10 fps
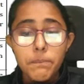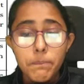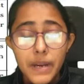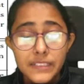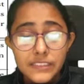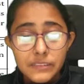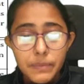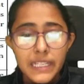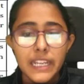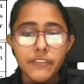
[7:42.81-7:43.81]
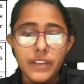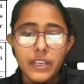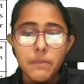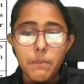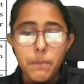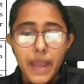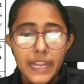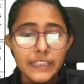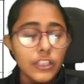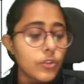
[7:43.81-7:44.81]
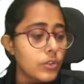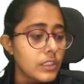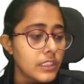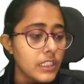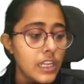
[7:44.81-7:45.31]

must be given by the holder